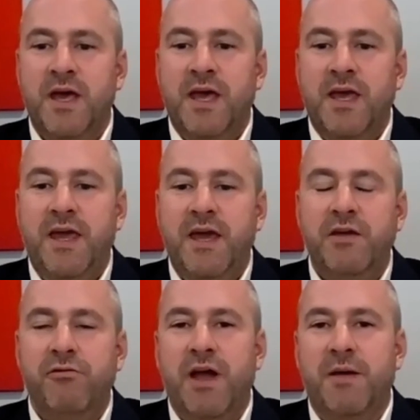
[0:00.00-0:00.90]
Yeah, you're
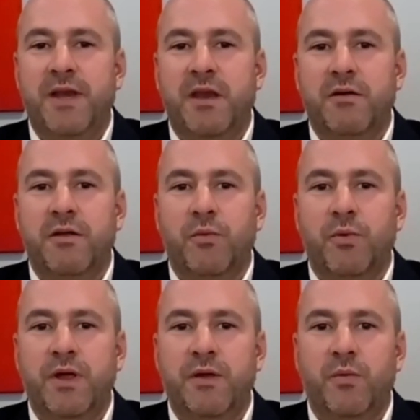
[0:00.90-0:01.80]
right. I mean,
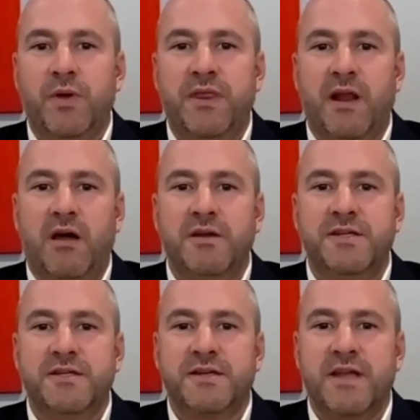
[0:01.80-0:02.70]
we're the
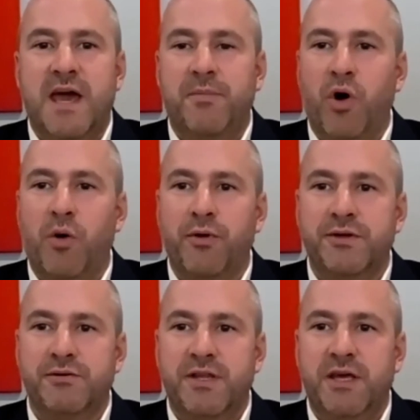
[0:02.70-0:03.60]
largest airport
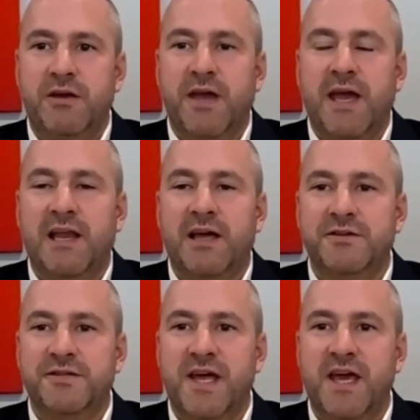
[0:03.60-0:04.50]
operator in the UK, like you
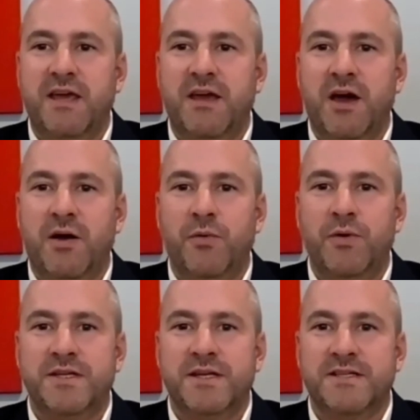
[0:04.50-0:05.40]
say,
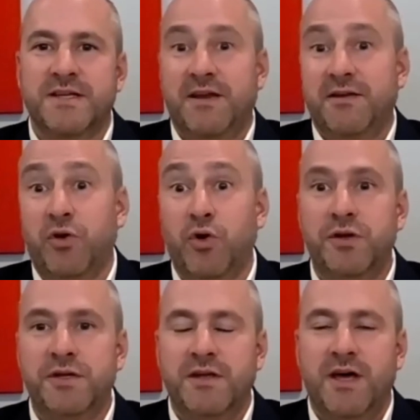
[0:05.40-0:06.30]
which is kind of
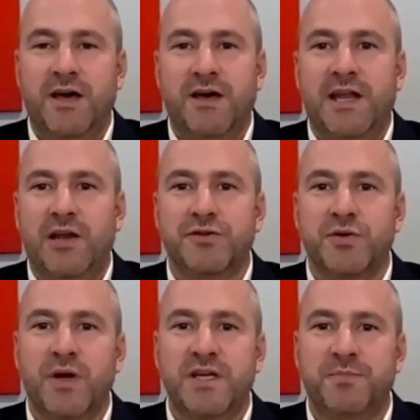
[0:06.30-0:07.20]
good in lots of
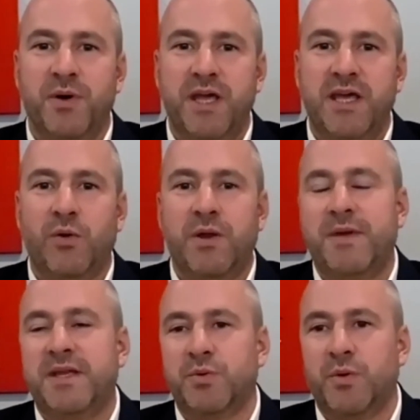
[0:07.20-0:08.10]
ways, but equally
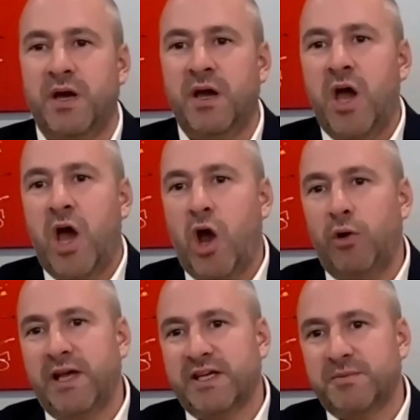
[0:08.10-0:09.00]
means we're
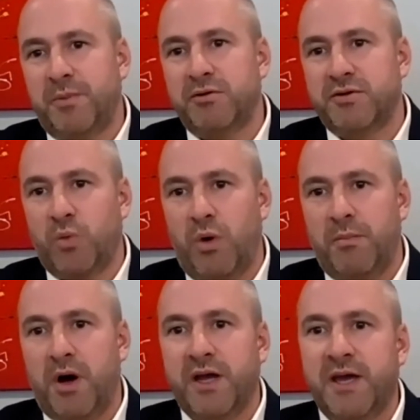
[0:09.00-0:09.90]
wholly exposed to one
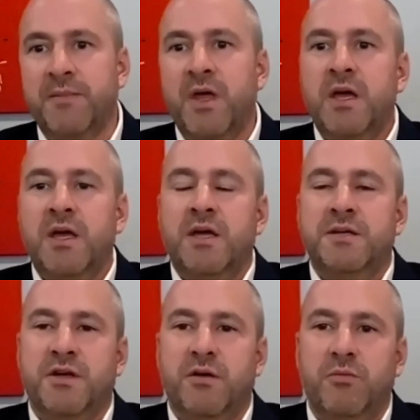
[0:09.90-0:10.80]
market.
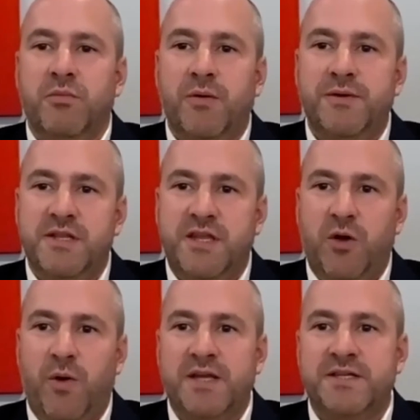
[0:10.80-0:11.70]
So coming to the
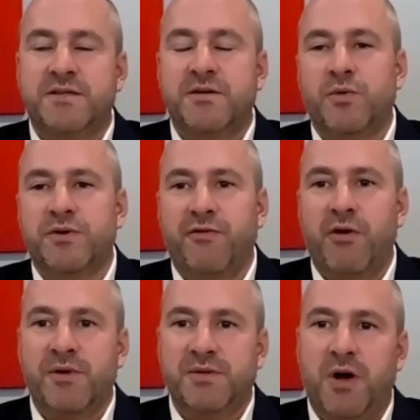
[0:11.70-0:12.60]
US was very
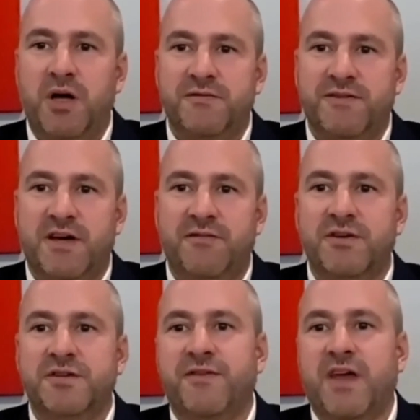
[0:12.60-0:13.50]
much part of a
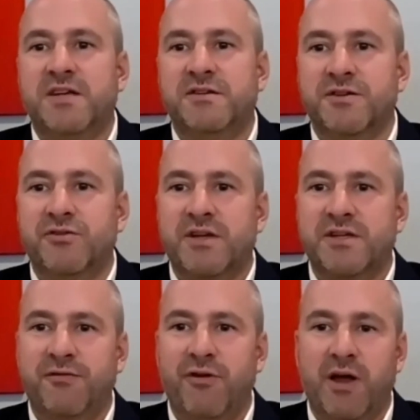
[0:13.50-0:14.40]
diversification strategy
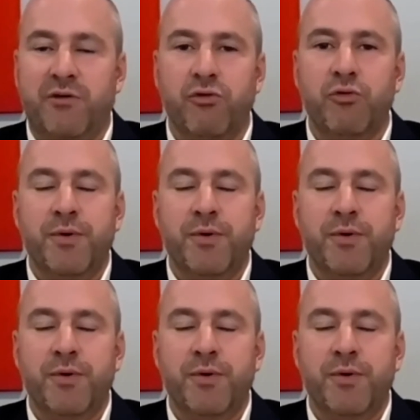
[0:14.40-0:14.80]
for our group.